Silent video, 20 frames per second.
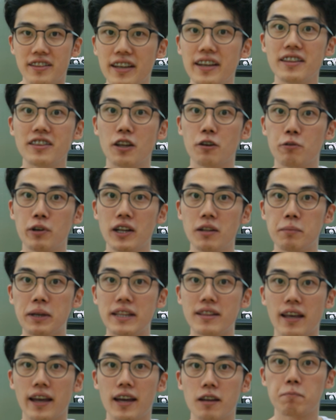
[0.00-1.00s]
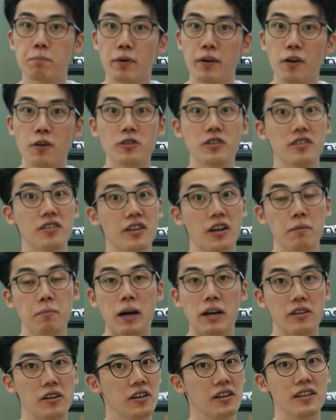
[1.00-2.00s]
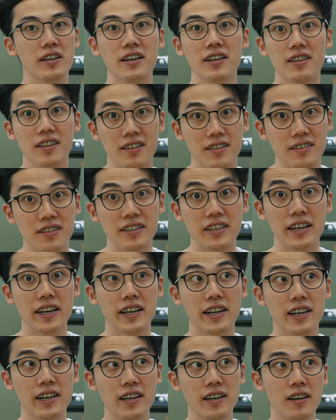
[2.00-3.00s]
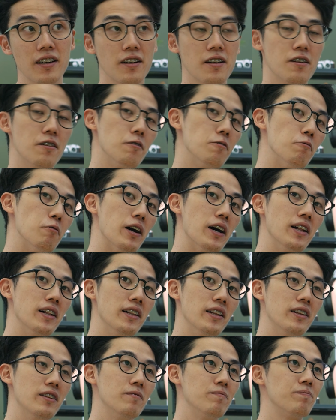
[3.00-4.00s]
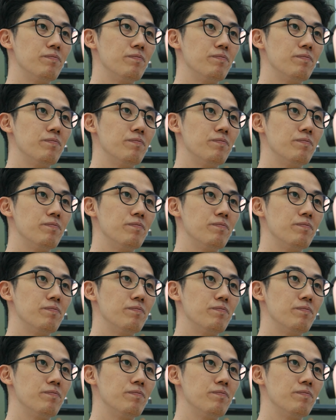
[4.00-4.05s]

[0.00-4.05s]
Did the Realme 10 Pro just come out earlier this year? Well,